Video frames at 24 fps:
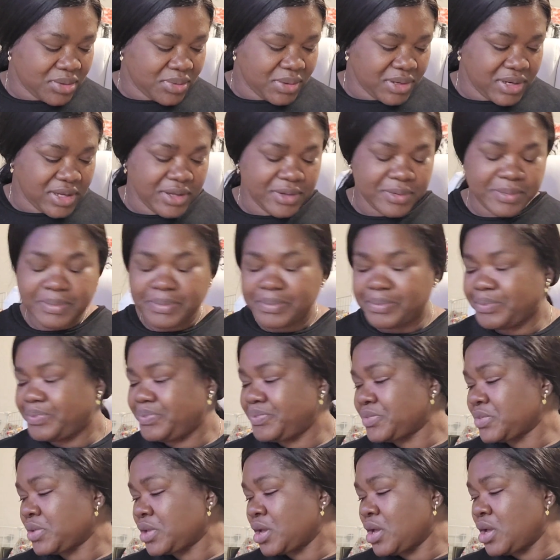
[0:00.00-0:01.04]
with it.
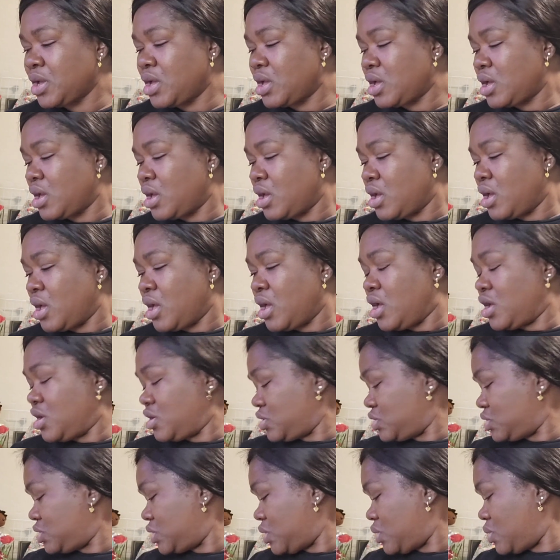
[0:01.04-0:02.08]

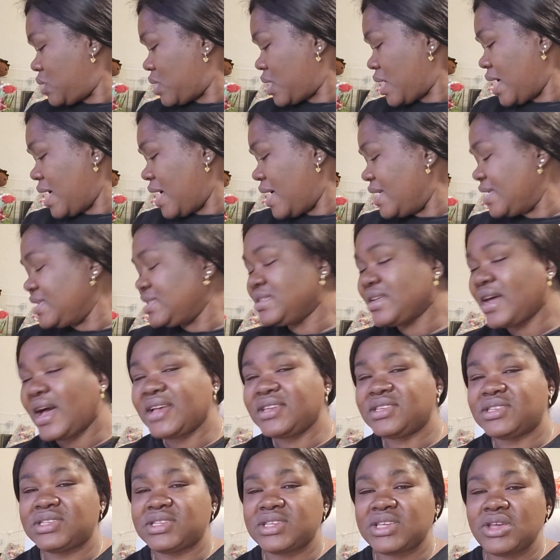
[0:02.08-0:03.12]
So guys, I
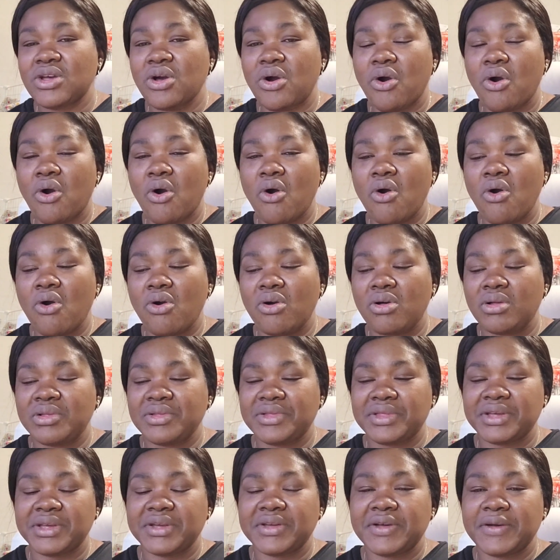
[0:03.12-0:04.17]
see all
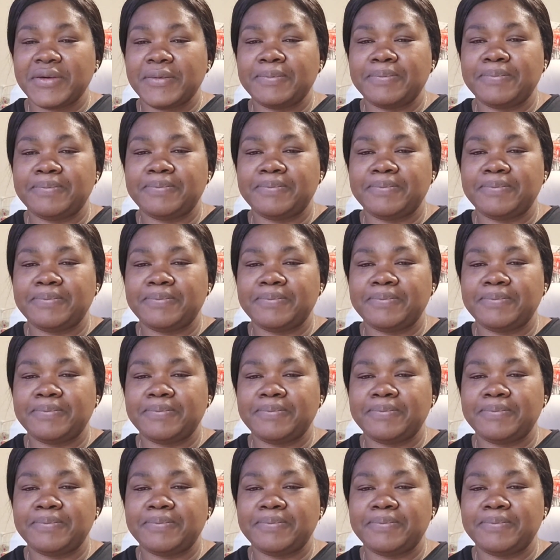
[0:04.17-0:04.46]
the